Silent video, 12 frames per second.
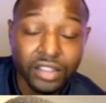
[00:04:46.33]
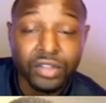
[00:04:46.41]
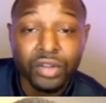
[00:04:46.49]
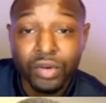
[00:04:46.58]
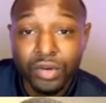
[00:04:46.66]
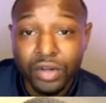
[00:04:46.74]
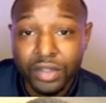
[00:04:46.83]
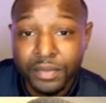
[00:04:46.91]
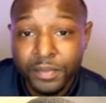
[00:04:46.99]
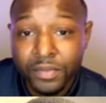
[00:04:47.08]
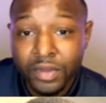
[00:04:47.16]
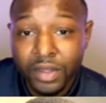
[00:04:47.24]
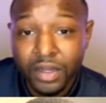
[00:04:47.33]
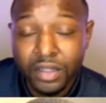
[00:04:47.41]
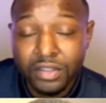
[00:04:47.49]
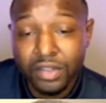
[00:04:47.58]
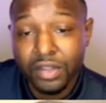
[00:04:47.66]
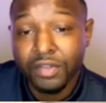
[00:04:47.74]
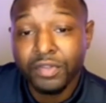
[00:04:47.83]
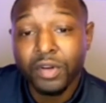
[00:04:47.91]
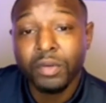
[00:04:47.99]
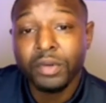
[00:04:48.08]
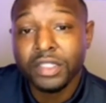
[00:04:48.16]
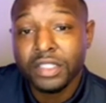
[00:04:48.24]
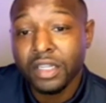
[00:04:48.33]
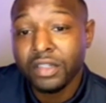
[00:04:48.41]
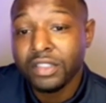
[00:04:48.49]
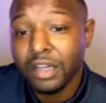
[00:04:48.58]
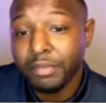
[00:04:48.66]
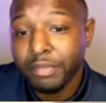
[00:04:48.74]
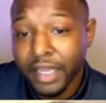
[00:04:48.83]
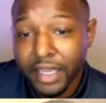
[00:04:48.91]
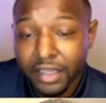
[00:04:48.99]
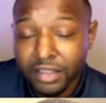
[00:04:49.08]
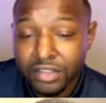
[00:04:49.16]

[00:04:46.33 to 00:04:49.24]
the door, so therefore when the sellers come back